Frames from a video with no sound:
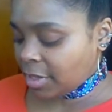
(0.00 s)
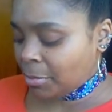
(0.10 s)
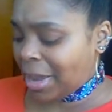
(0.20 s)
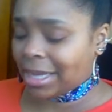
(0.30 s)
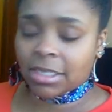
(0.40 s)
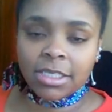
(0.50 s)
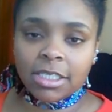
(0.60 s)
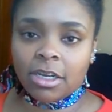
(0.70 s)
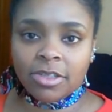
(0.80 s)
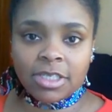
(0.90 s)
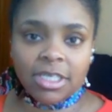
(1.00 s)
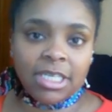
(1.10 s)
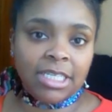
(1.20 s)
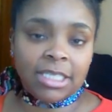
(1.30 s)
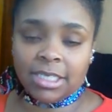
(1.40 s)
My consultant
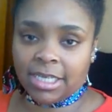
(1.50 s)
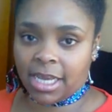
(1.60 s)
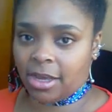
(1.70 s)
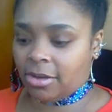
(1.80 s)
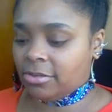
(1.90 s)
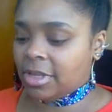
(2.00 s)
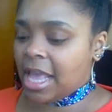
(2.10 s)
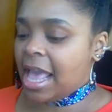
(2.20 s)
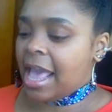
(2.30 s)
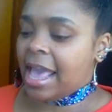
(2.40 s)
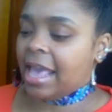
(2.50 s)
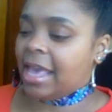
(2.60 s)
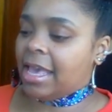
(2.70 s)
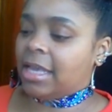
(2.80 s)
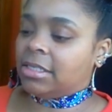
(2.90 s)
is Adele,
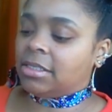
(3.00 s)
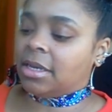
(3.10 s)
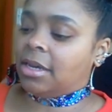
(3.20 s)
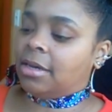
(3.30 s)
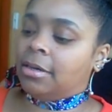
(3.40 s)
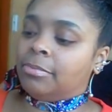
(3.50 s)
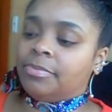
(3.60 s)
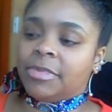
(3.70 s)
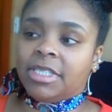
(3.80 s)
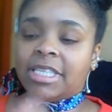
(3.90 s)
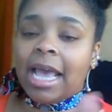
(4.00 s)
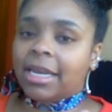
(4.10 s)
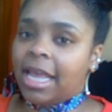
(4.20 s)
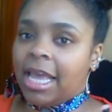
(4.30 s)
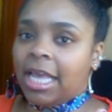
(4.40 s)
and the
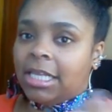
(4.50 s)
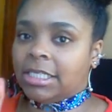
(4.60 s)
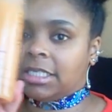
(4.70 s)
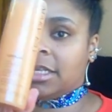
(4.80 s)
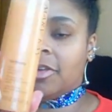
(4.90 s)
satin hands.